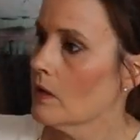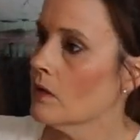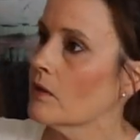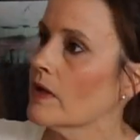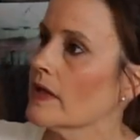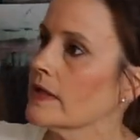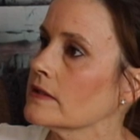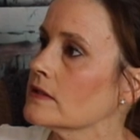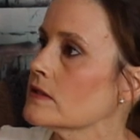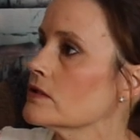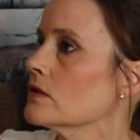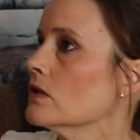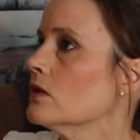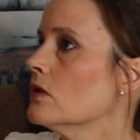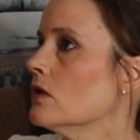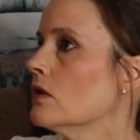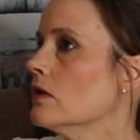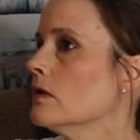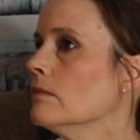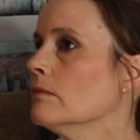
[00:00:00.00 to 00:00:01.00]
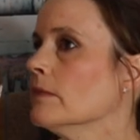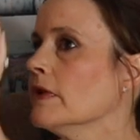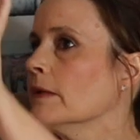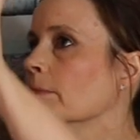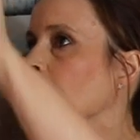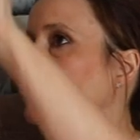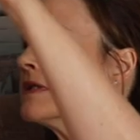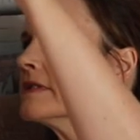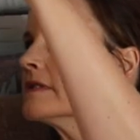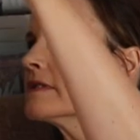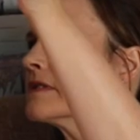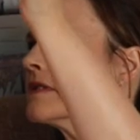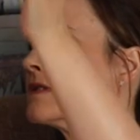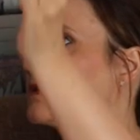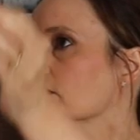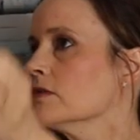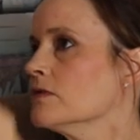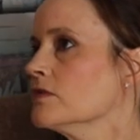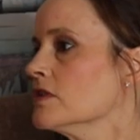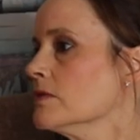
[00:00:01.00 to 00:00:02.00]
Right, so Mabel is
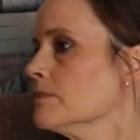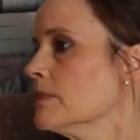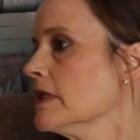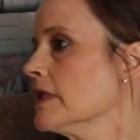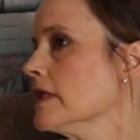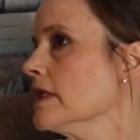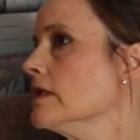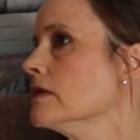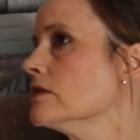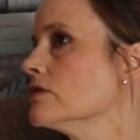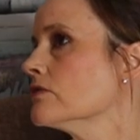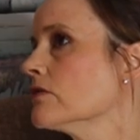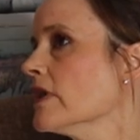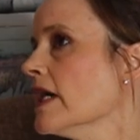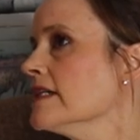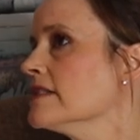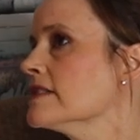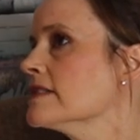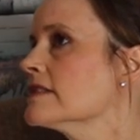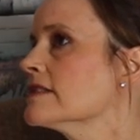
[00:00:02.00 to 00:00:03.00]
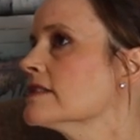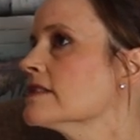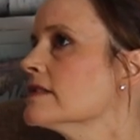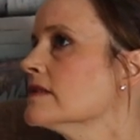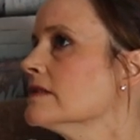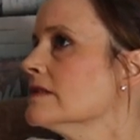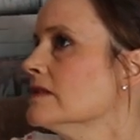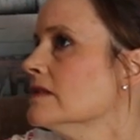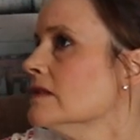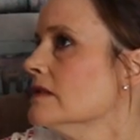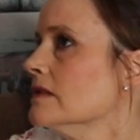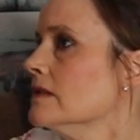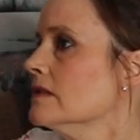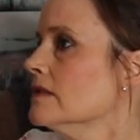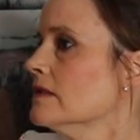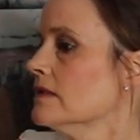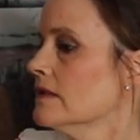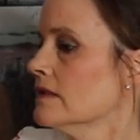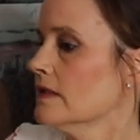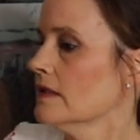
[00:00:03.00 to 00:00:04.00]
suitably dressed.
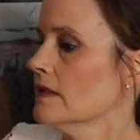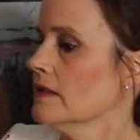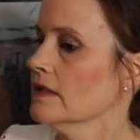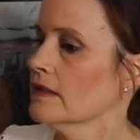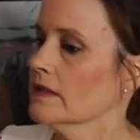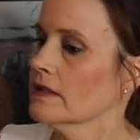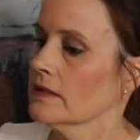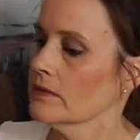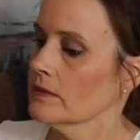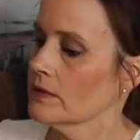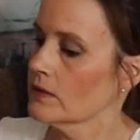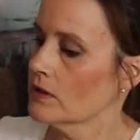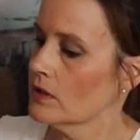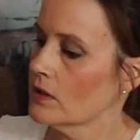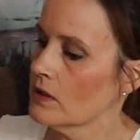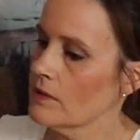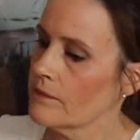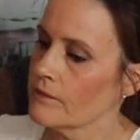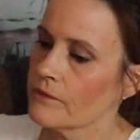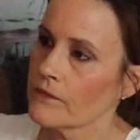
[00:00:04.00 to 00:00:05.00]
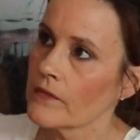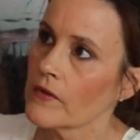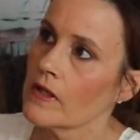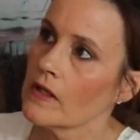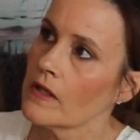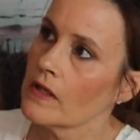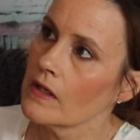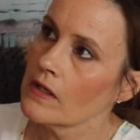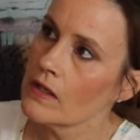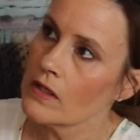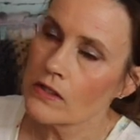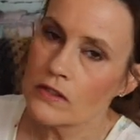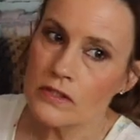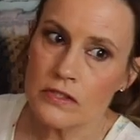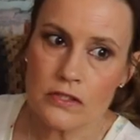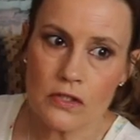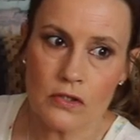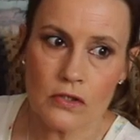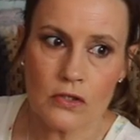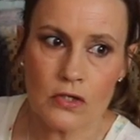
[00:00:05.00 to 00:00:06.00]
There we go.
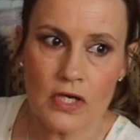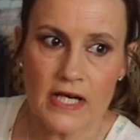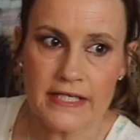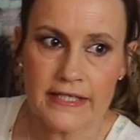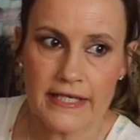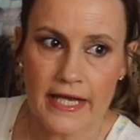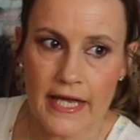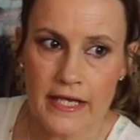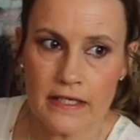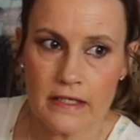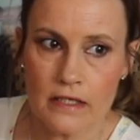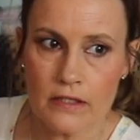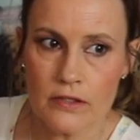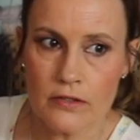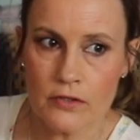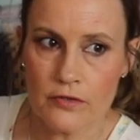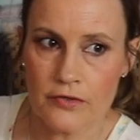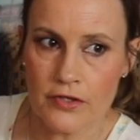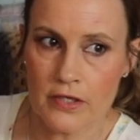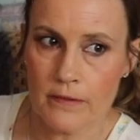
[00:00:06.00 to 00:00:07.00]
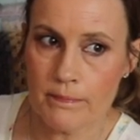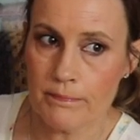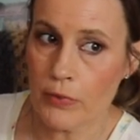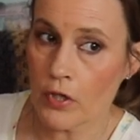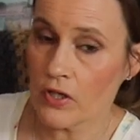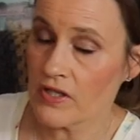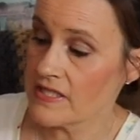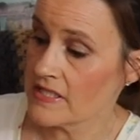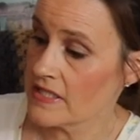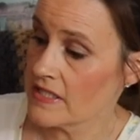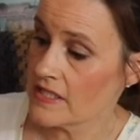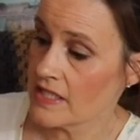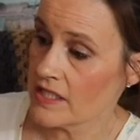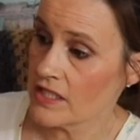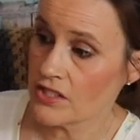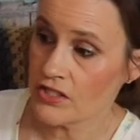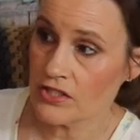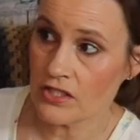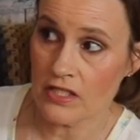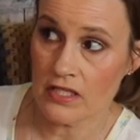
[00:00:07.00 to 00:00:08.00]
So again, another boxy
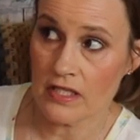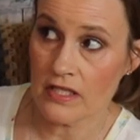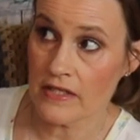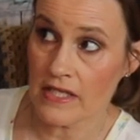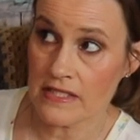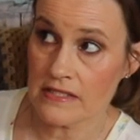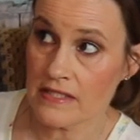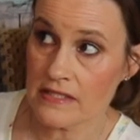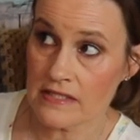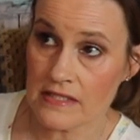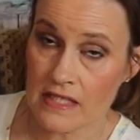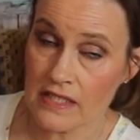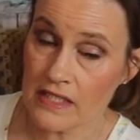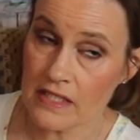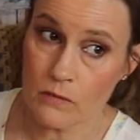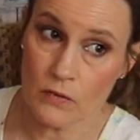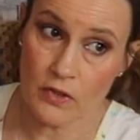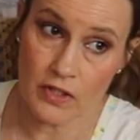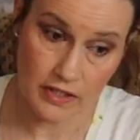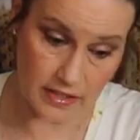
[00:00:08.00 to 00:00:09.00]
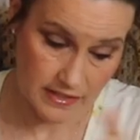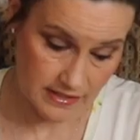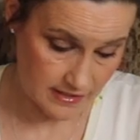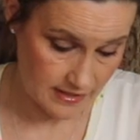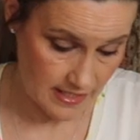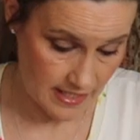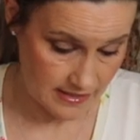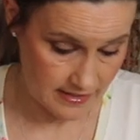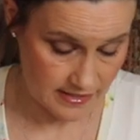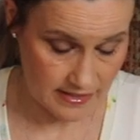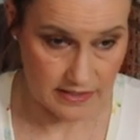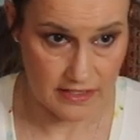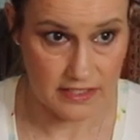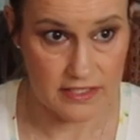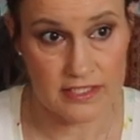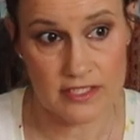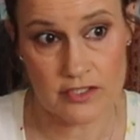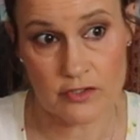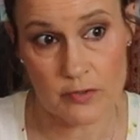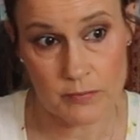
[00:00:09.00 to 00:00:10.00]
t-shirt, and that's exactly what it says in the
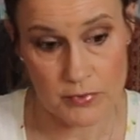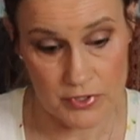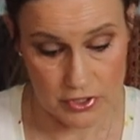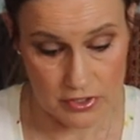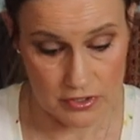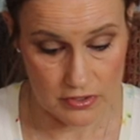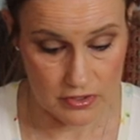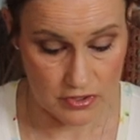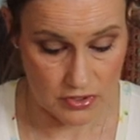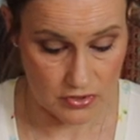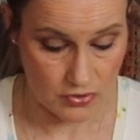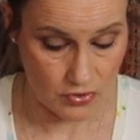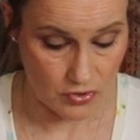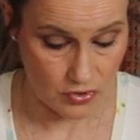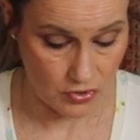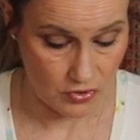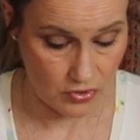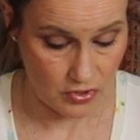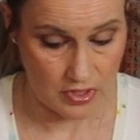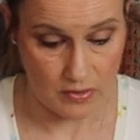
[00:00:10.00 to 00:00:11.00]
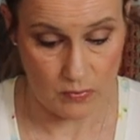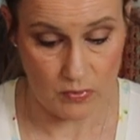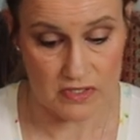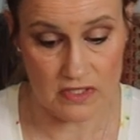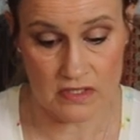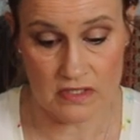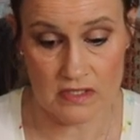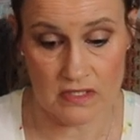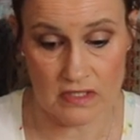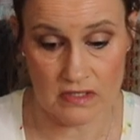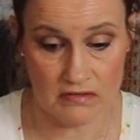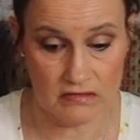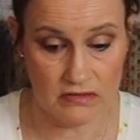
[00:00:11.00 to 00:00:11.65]
description. So I wasn't